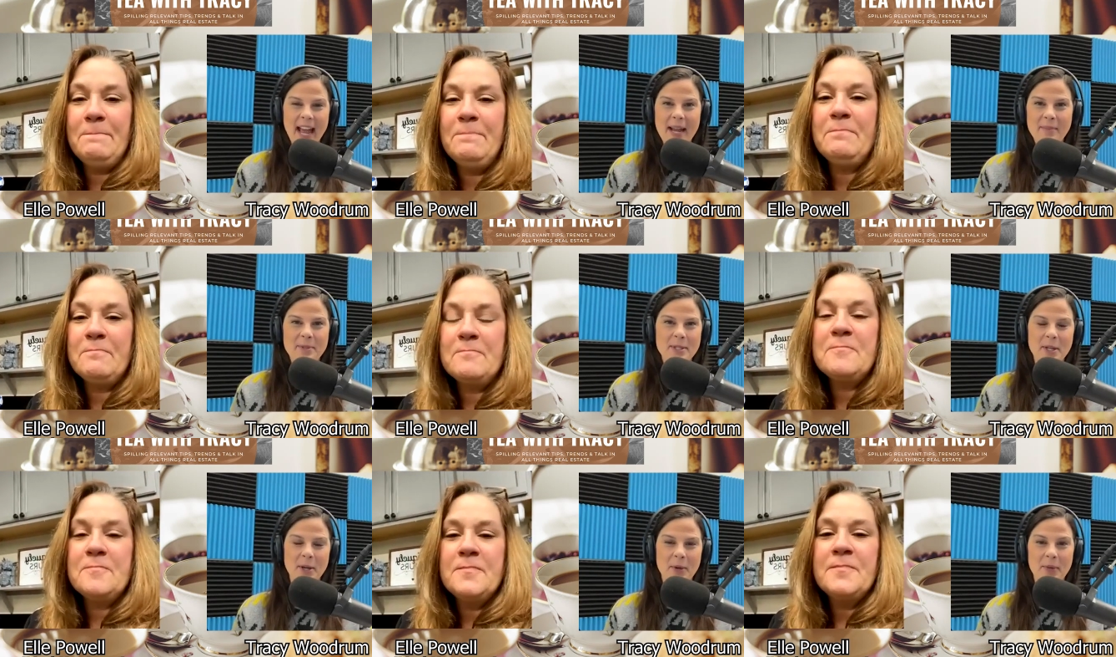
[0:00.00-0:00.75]
Speaker 1: times,
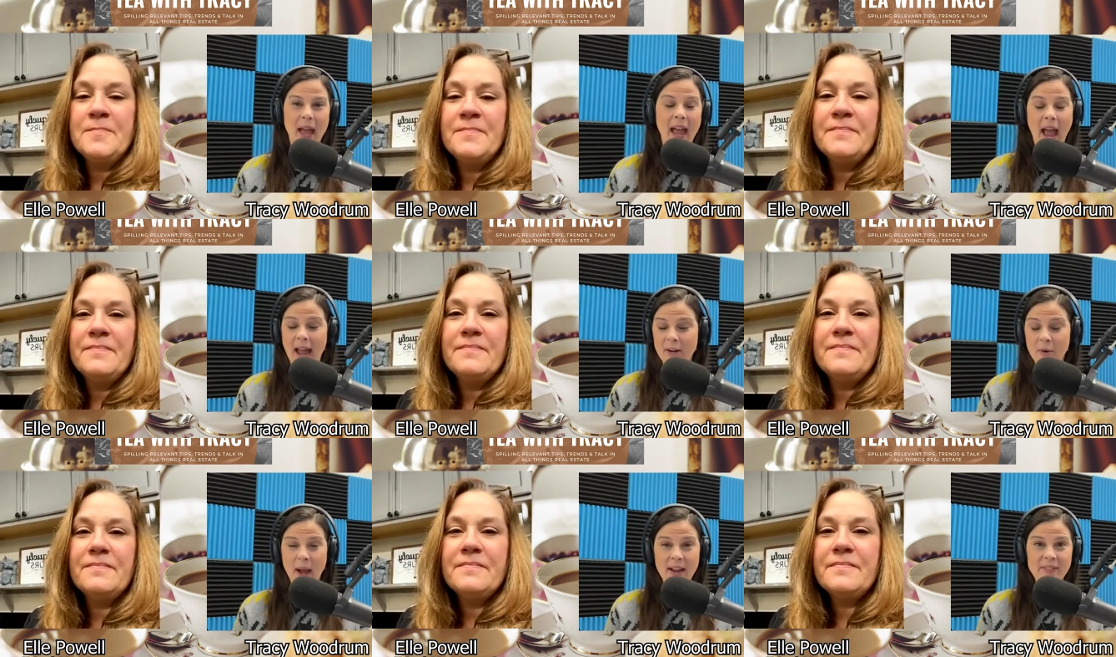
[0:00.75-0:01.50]
you know, I, I,
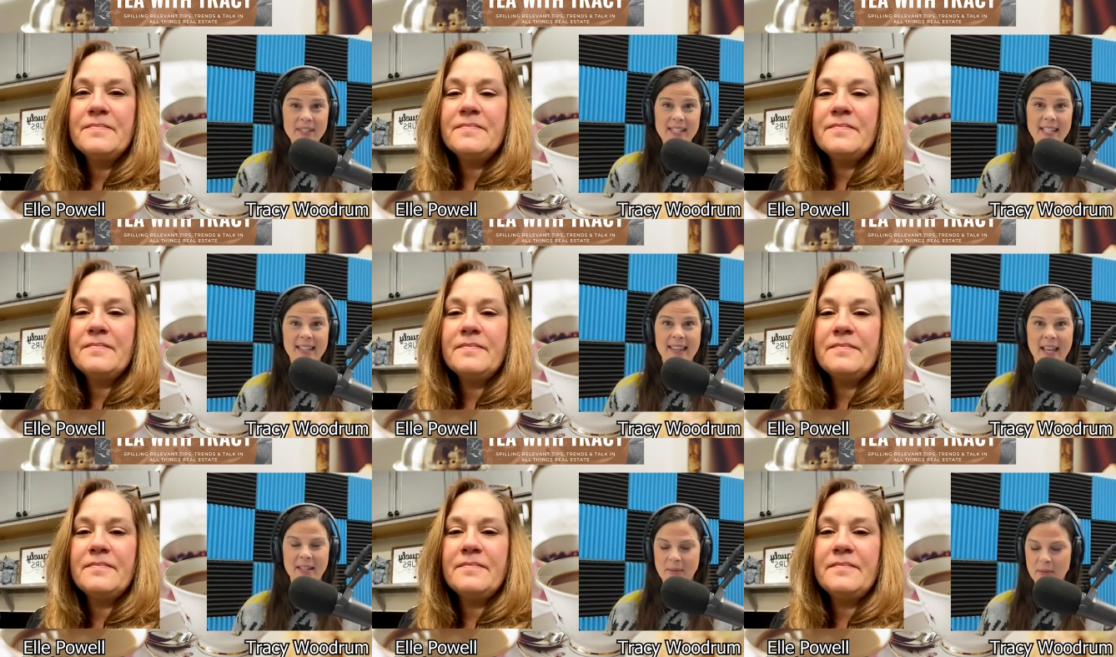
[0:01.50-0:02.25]
know I've seen
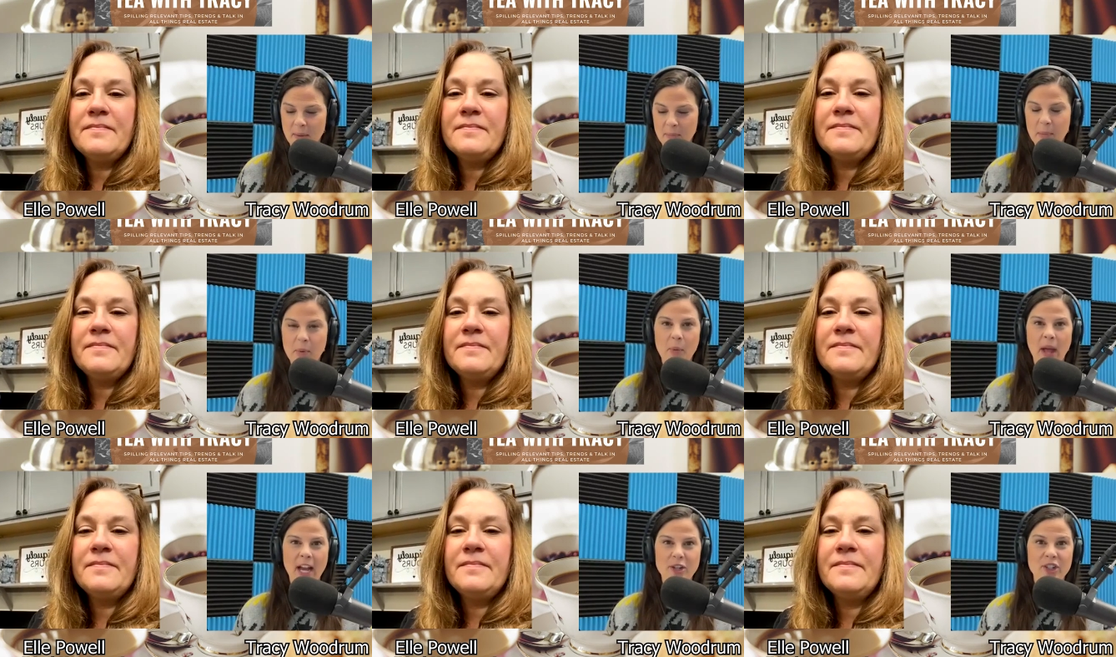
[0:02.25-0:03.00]
that that people
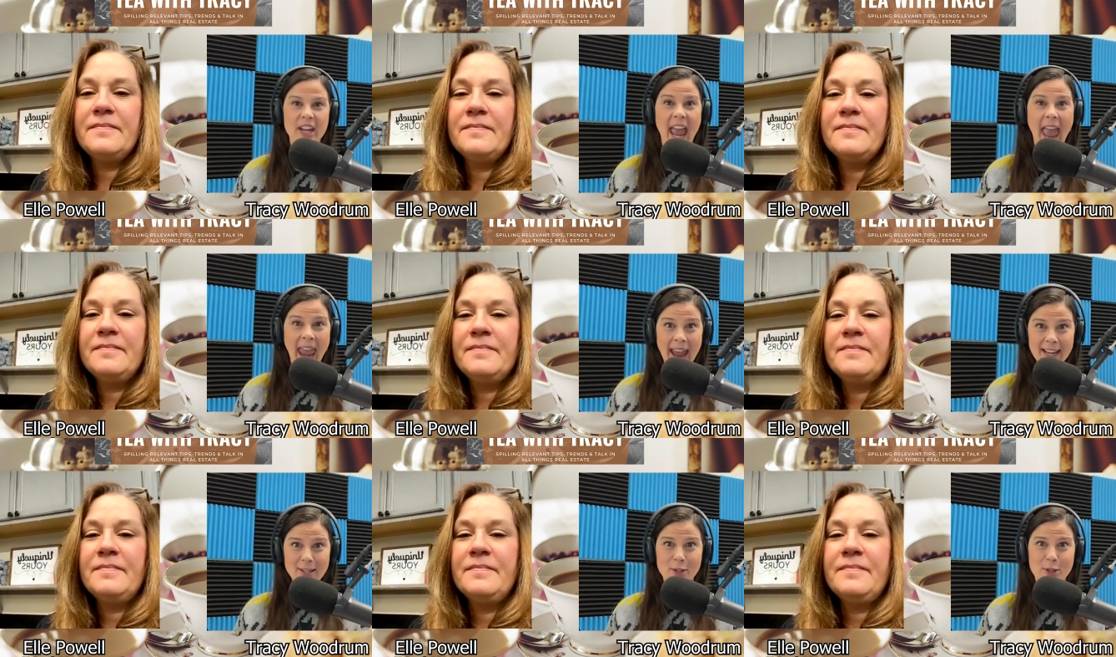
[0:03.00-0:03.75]
will actually
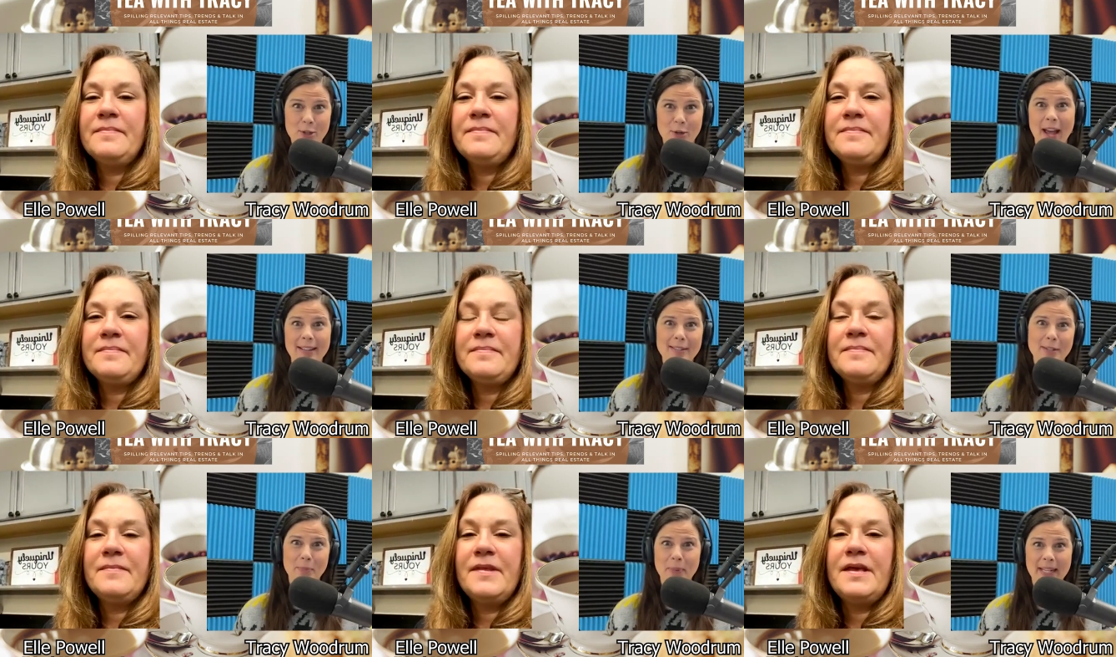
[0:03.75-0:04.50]
add distress
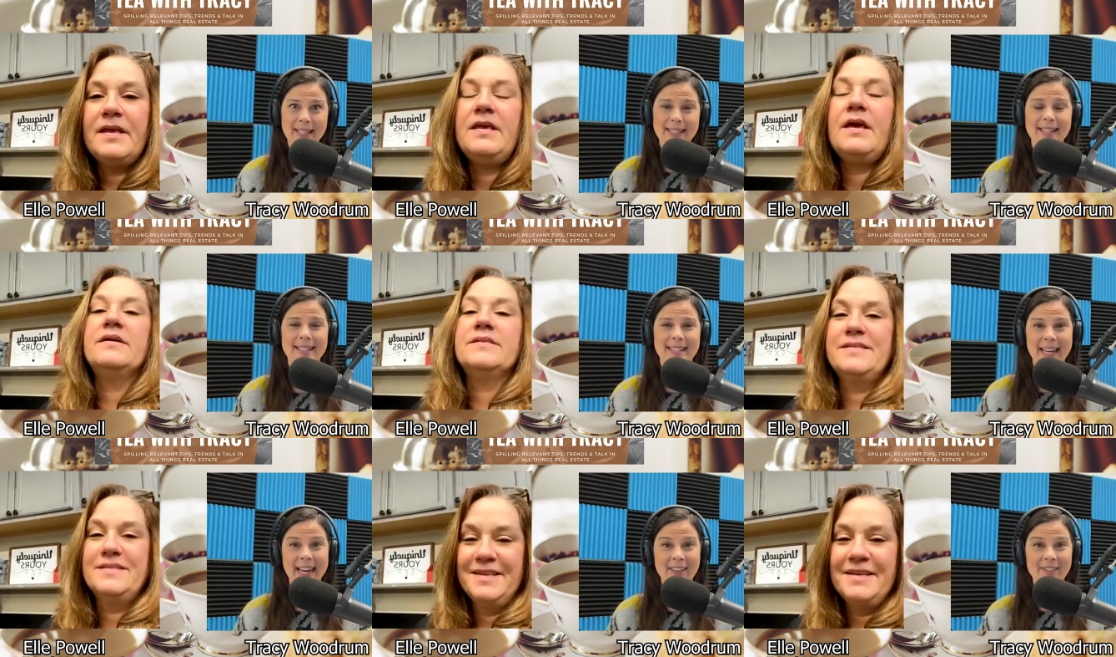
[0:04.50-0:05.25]
to pieces to
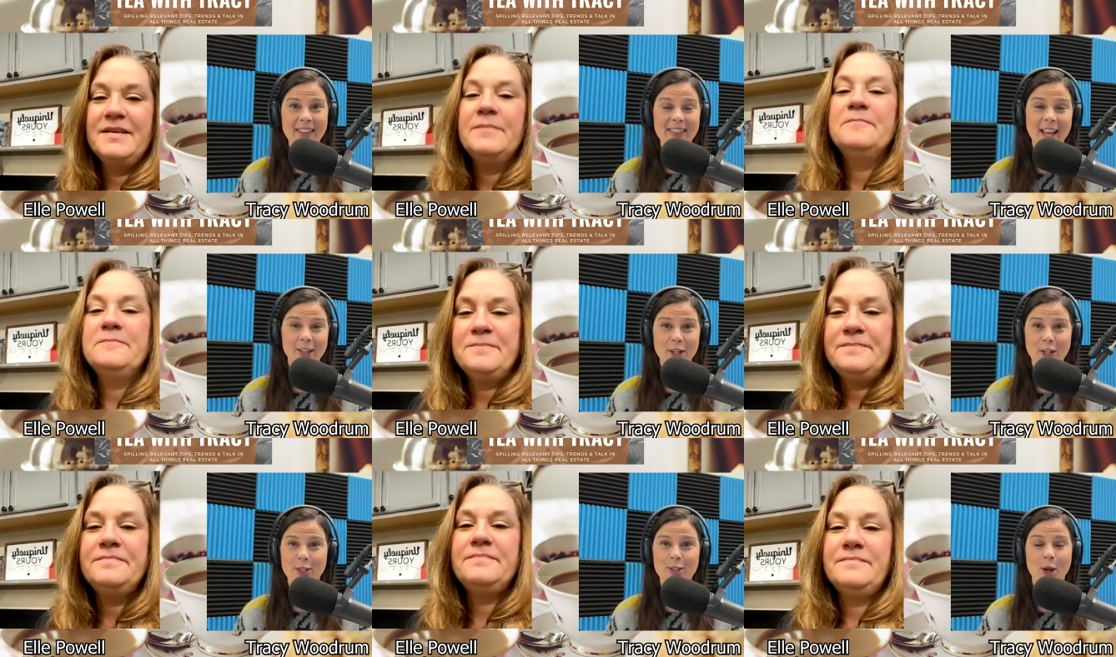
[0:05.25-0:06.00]
yes. give it that
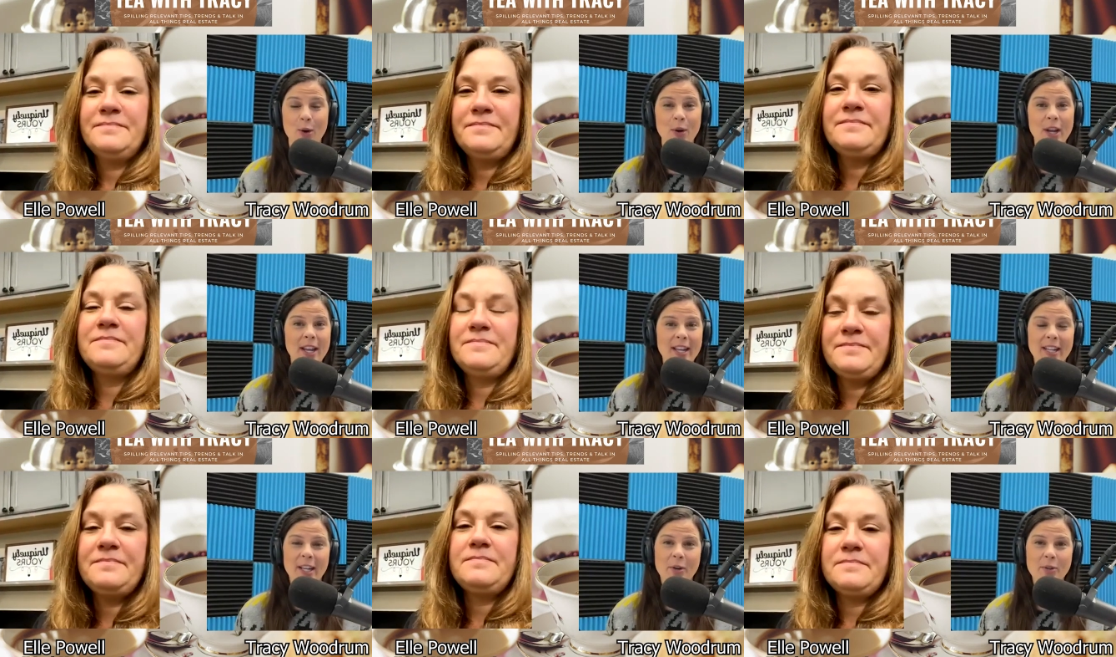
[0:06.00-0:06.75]
look. So,
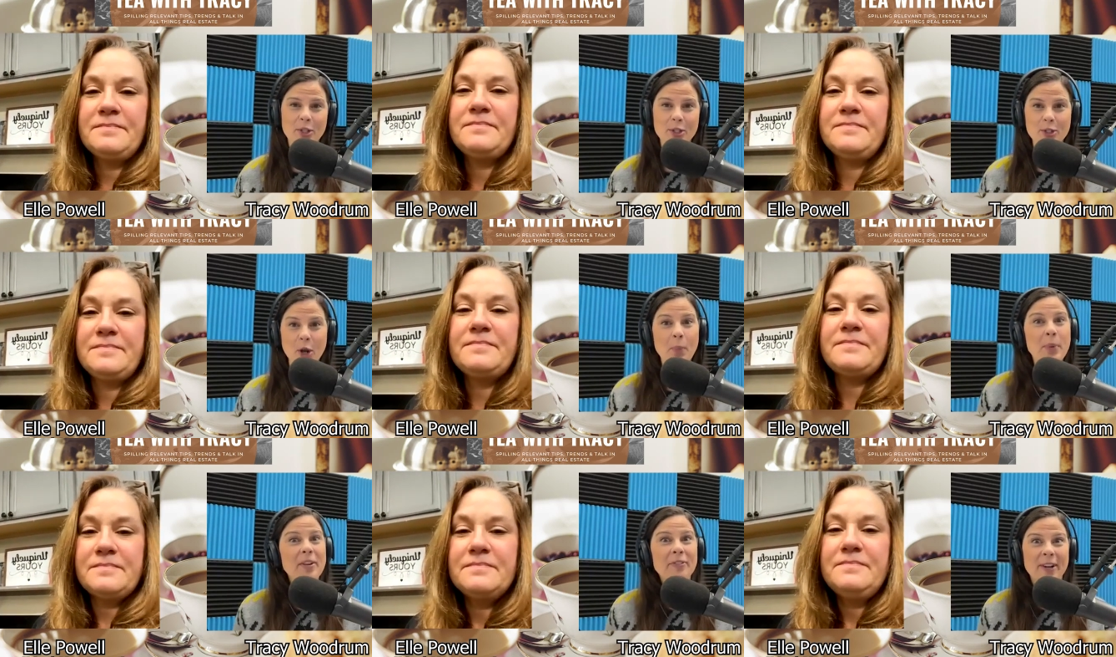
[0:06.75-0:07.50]
you know, just don't
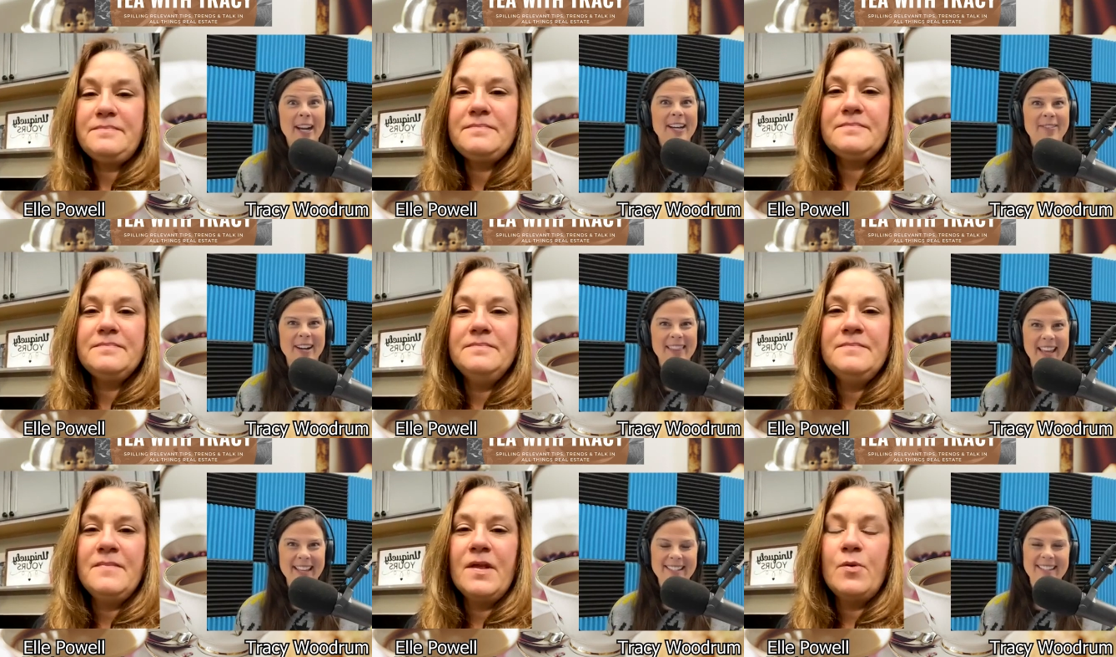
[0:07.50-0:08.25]
be afraid,
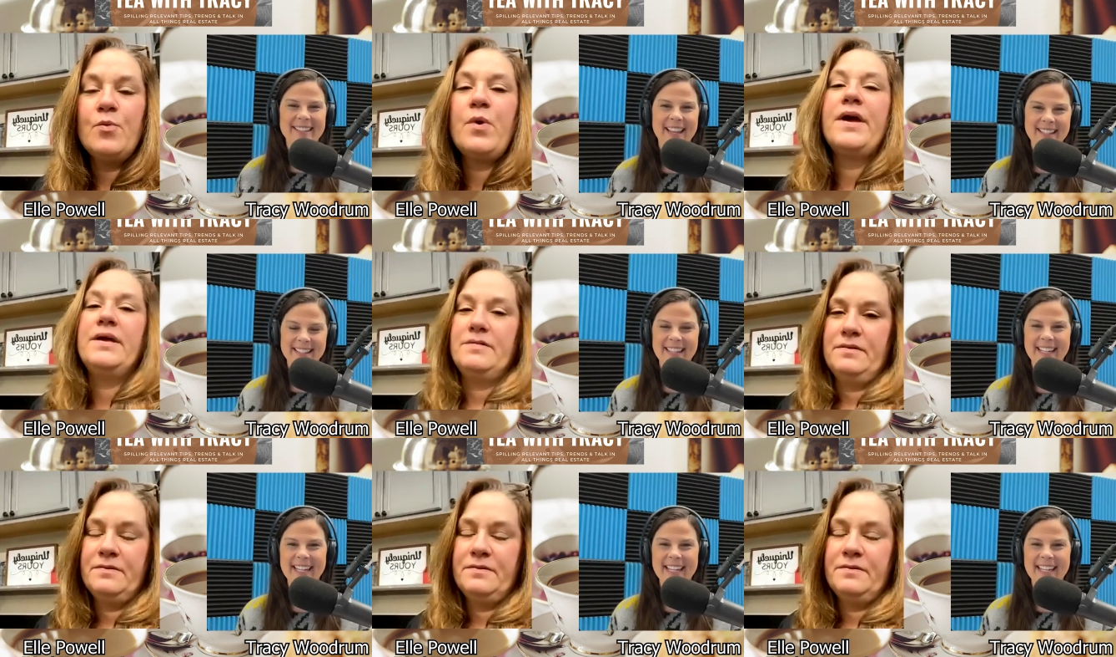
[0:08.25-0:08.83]
right? That's that's right.